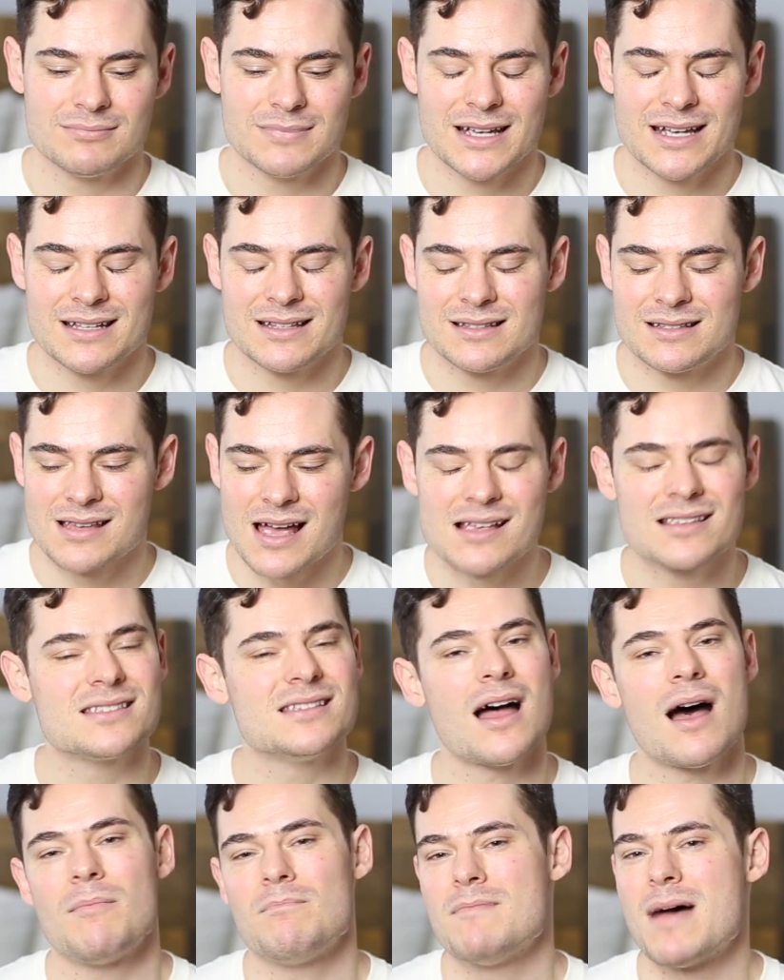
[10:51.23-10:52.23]
it does
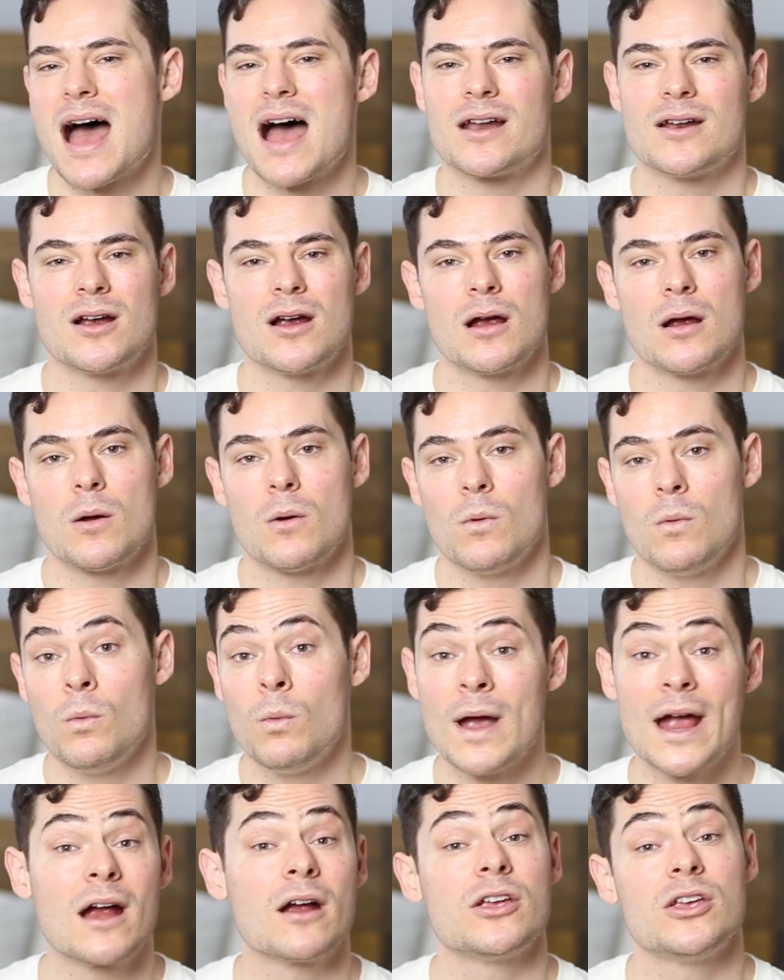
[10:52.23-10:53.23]
not matter
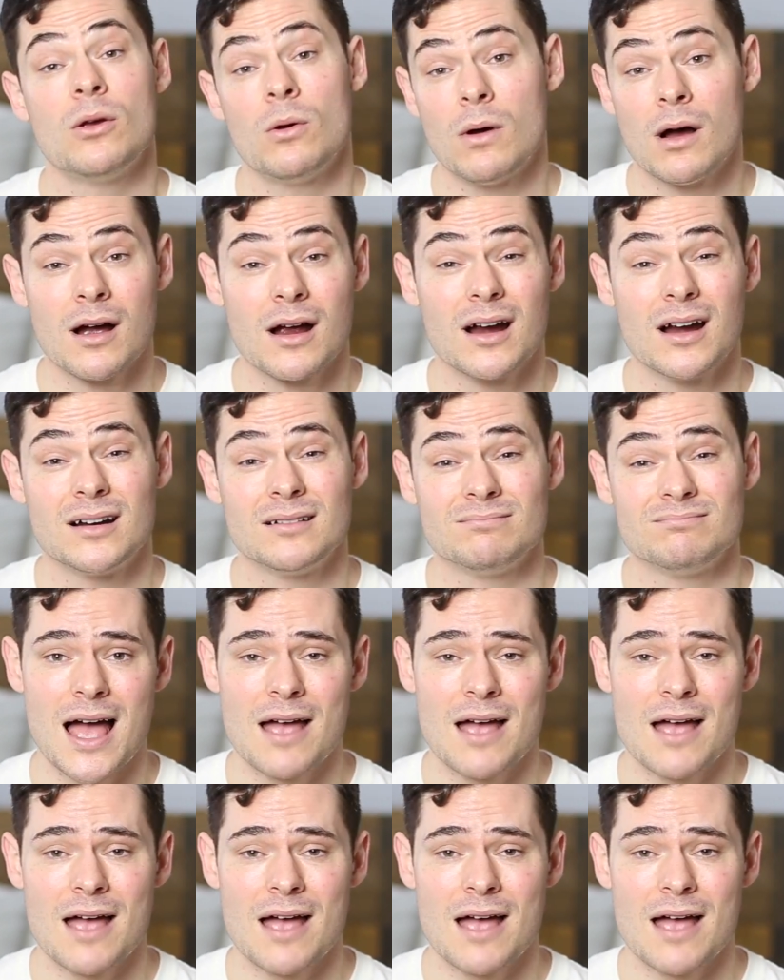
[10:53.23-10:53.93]
where you are."